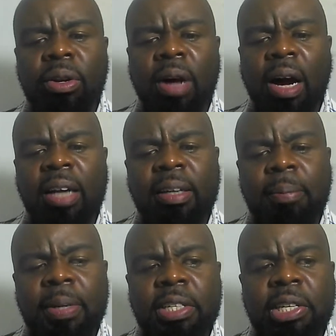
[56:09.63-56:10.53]
at a
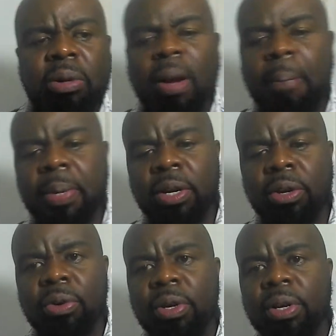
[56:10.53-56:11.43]
particular
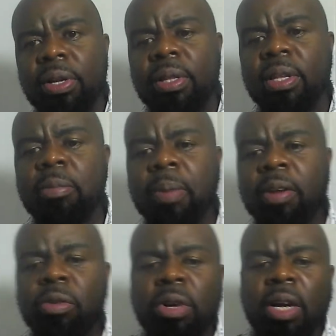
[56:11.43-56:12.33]
period, this
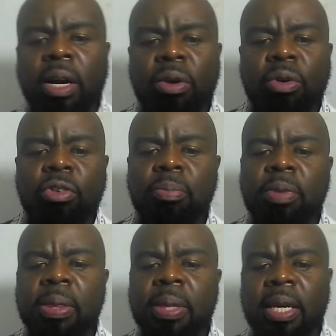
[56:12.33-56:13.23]
person cannot be
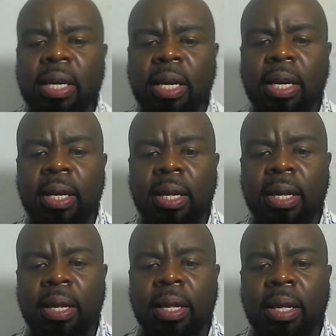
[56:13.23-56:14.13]
thinking.
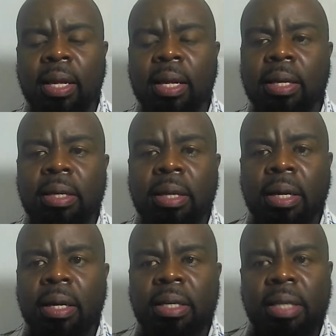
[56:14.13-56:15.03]

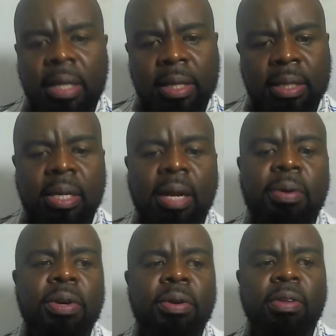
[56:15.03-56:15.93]
Yes,
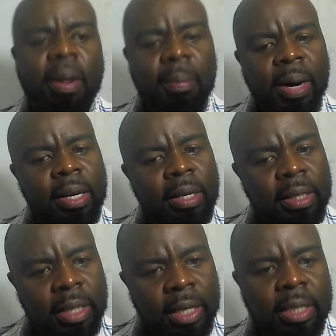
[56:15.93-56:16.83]
some are
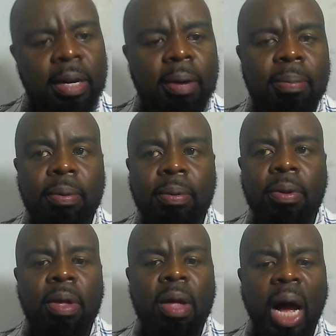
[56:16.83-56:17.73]
stressed up.
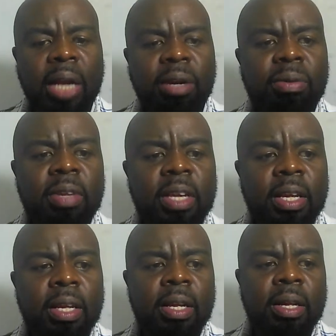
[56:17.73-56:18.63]
And you see,
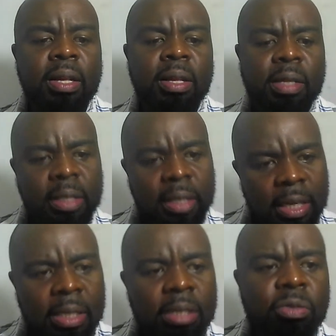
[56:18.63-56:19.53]

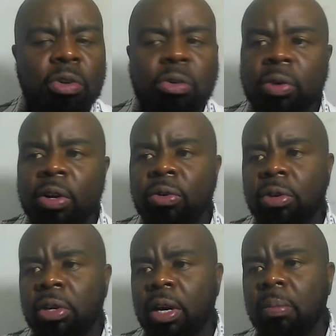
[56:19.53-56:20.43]
stress is what we are
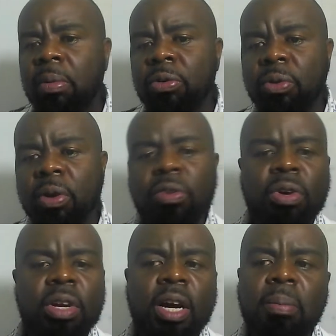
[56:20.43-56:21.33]
talking about. We are
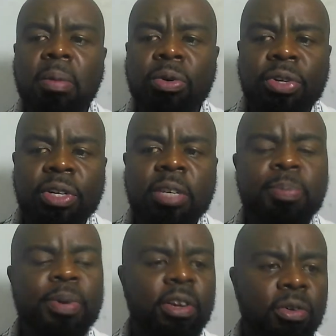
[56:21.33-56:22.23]
talking about
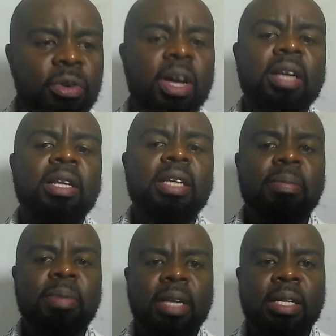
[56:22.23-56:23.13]
depression and
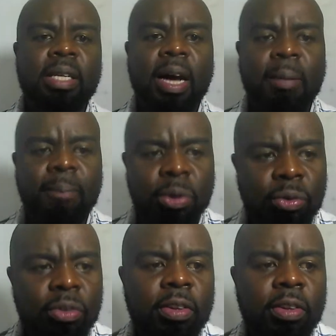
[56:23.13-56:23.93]
substance abuse.